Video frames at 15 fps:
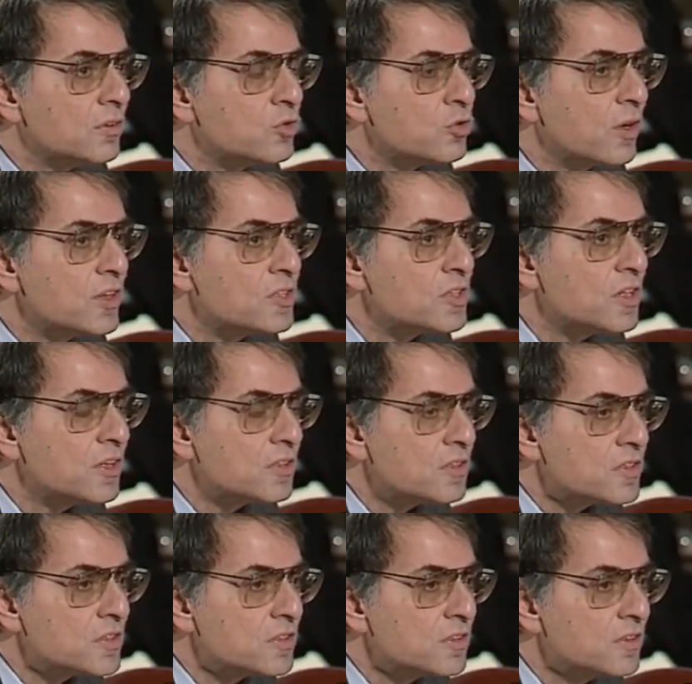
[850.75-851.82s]

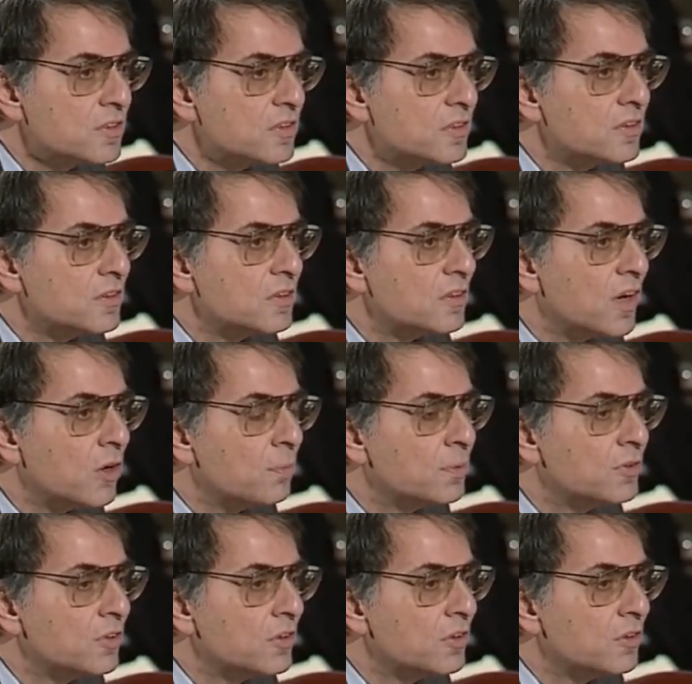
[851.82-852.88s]
transcends our
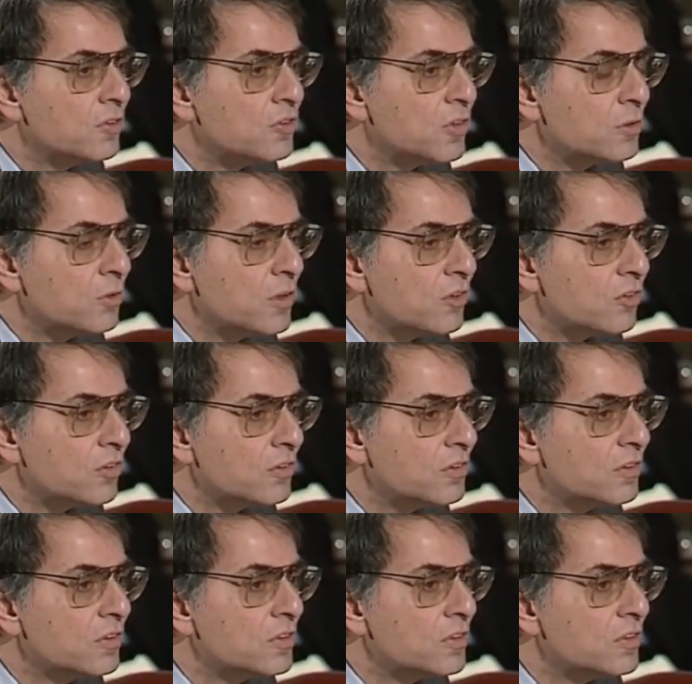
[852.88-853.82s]
particular generation.